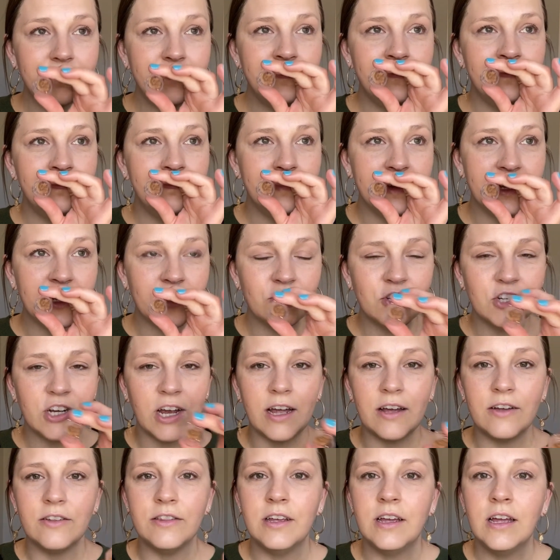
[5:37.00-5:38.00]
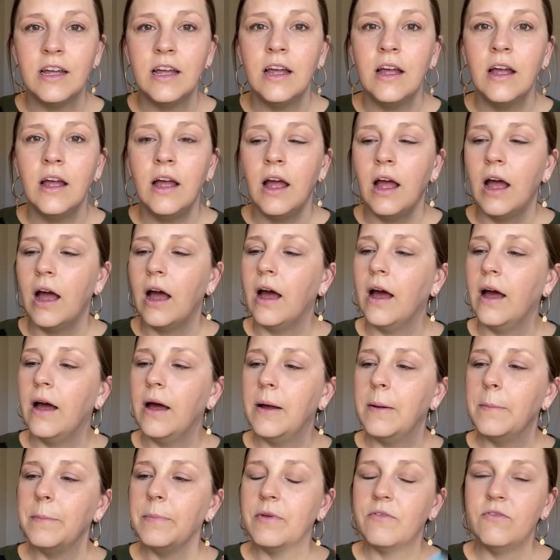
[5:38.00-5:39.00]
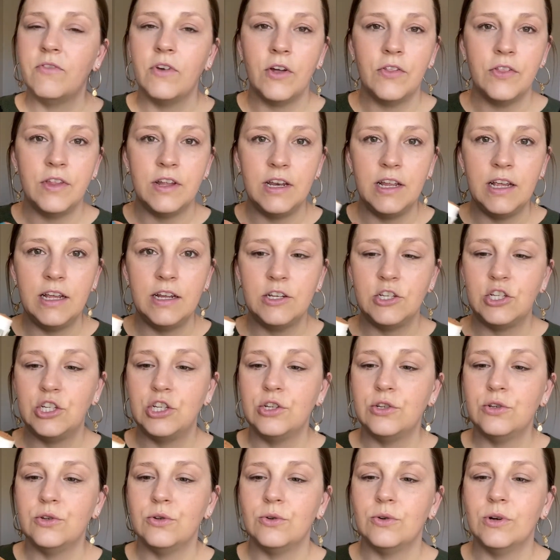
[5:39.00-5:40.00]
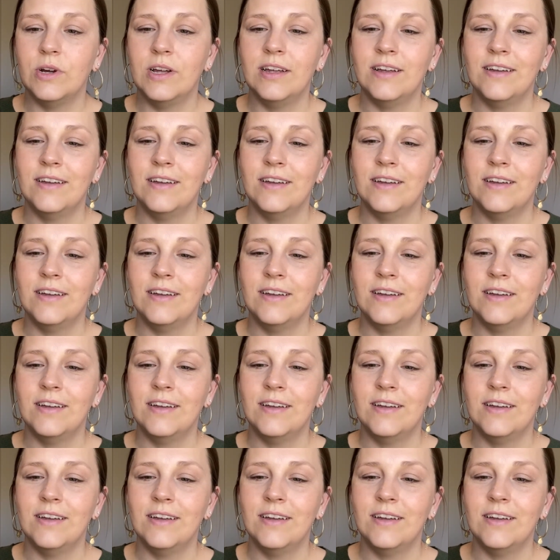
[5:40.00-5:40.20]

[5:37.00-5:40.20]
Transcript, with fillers: middle child, um, felt the need to